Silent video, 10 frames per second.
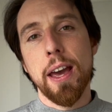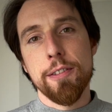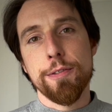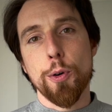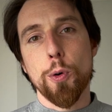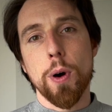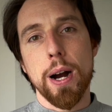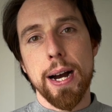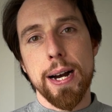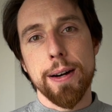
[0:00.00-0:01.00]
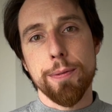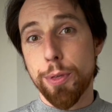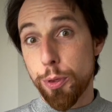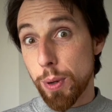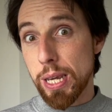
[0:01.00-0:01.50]
for
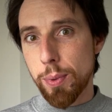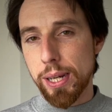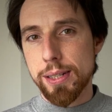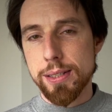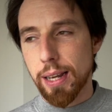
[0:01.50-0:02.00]
3 weeks,